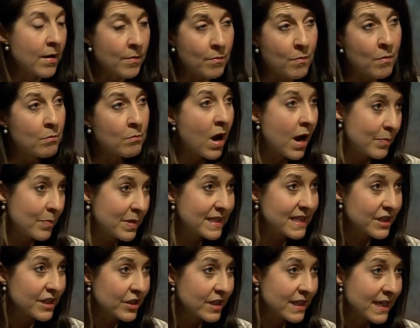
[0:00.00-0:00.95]
my
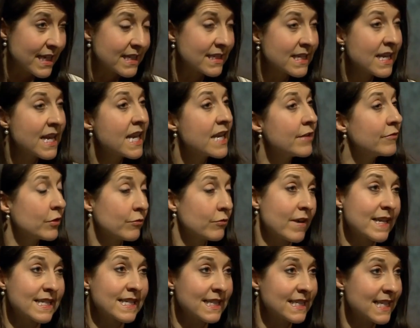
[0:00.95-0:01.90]
position is, if you're
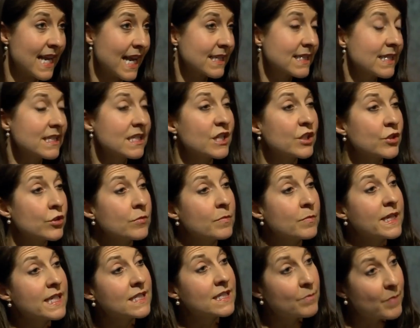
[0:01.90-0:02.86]
raising taxes, it should
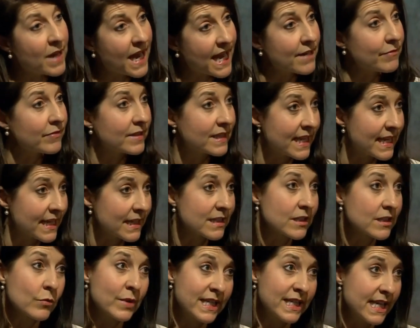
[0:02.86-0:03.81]
be to pay for things
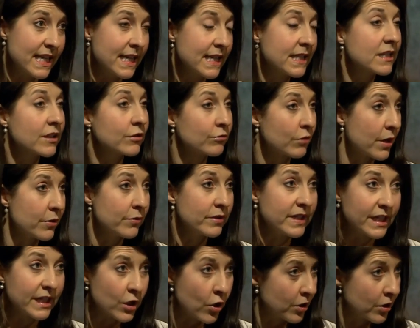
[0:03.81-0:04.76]
that we need to grow
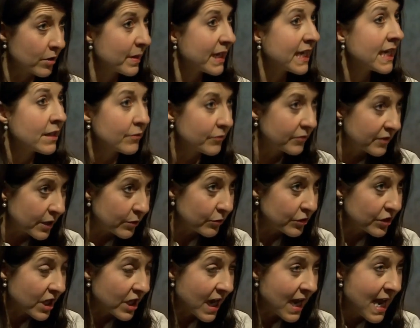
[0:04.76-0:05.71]
the economy in
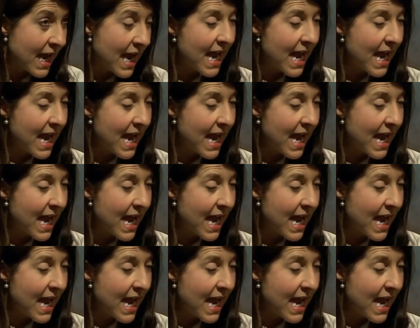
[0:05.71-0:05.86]
future.